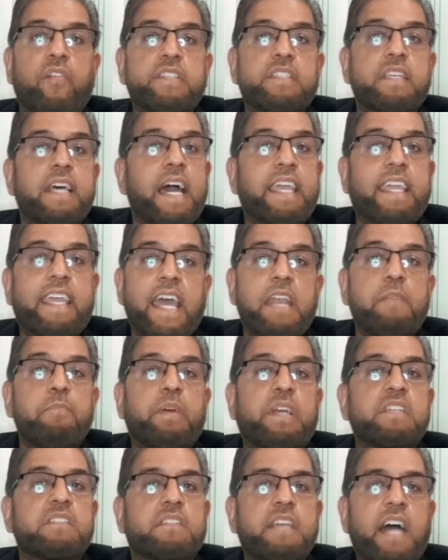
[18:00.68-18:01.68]
again, because
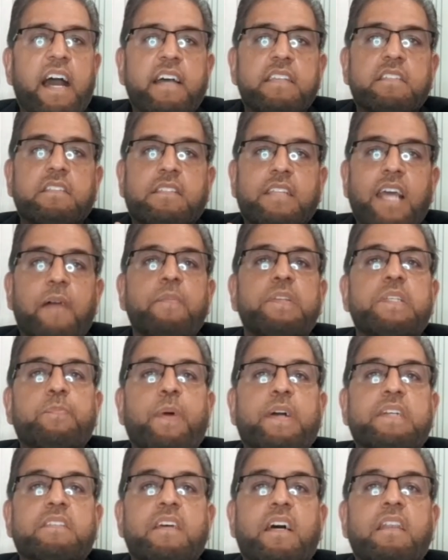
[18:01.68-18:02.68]
that has damaged
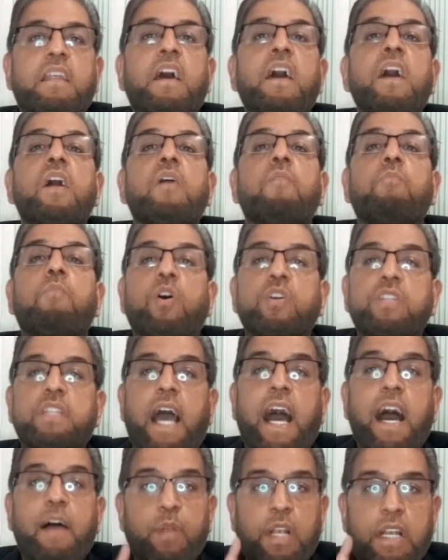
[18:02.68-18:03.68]
Pakistan more than I
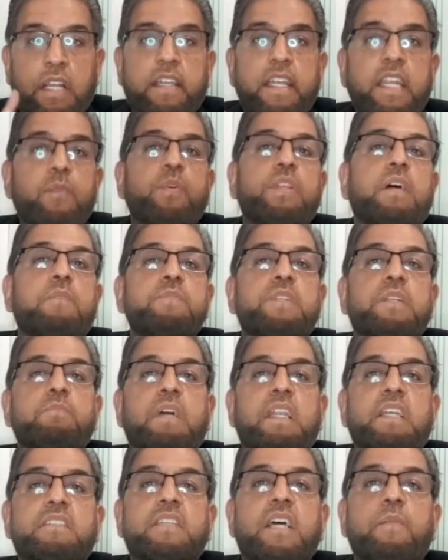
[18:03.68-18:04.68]
will agree with Amjad Malik
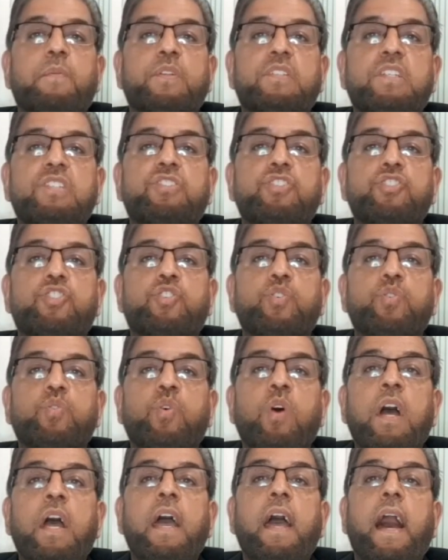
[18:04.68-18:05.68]
Saab on this issue
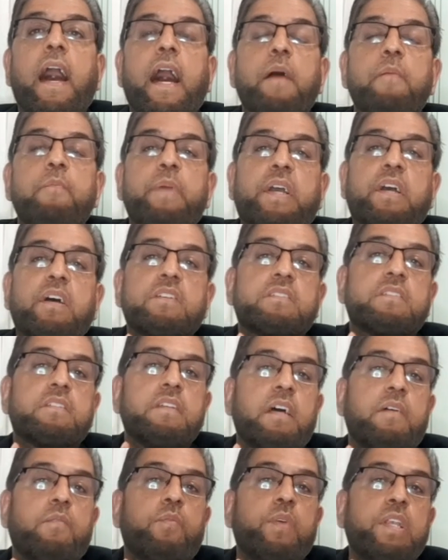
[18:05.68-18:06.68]
uh, because uh,
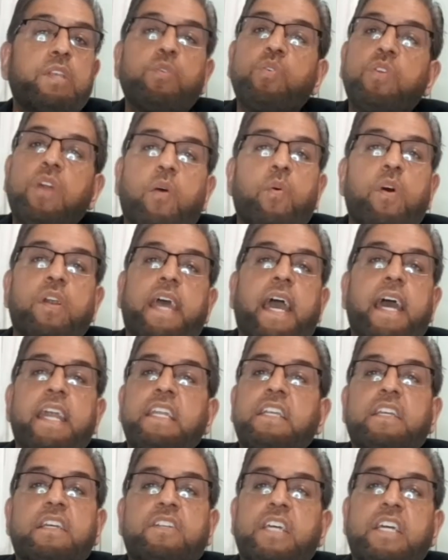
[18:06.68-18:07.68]
we do not want any
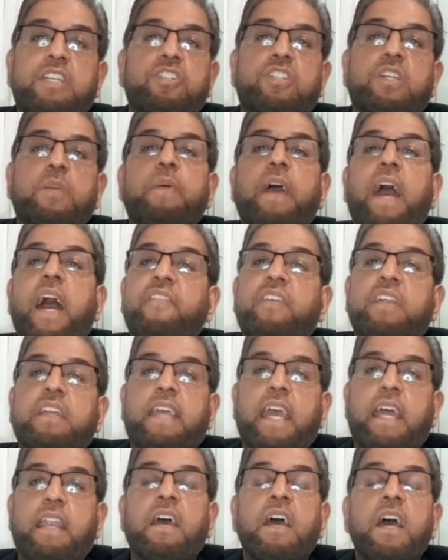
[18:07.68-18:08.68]
dictatorship ever again.
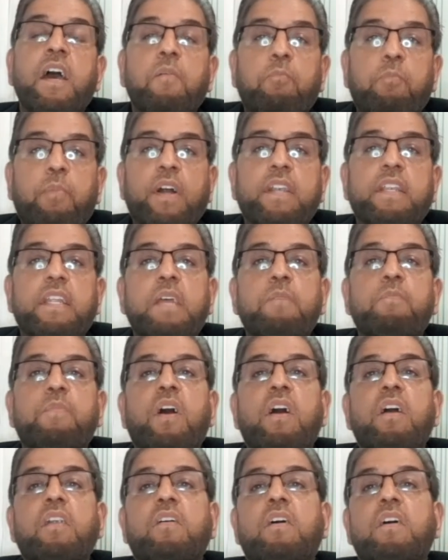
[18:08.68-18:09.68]
But Imran
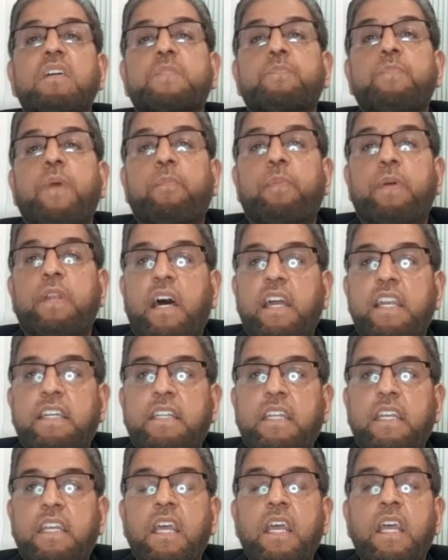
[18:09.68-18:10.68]
Khan's popularity,
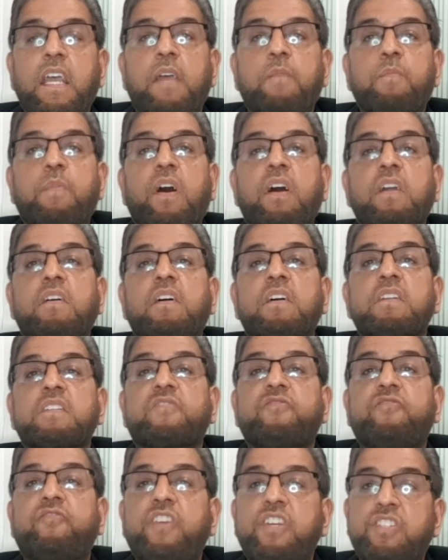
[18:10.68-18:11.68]
Imran Khan's
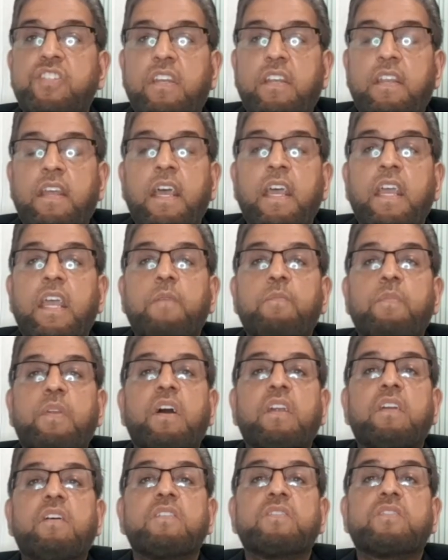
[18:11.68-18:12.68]
vision, Imran
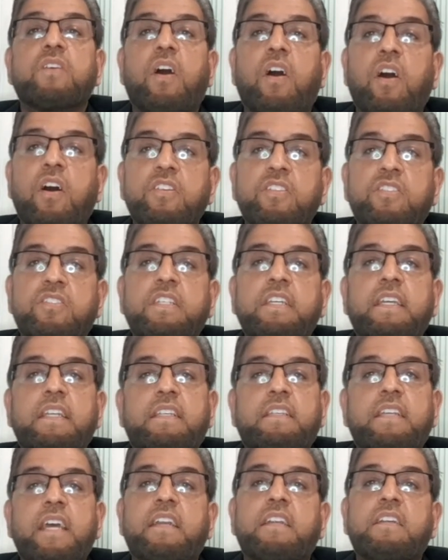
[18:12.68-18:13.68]
Khan's honesty,
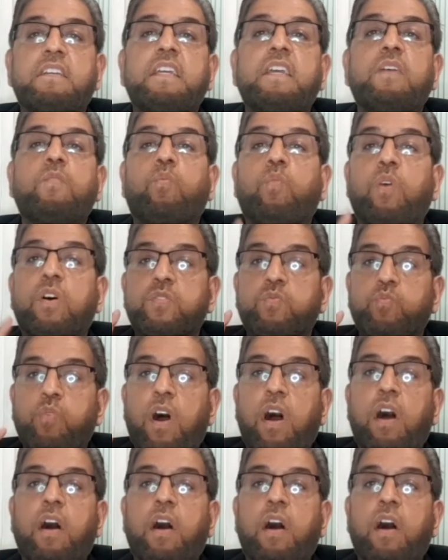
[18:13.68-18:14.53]
integrity was what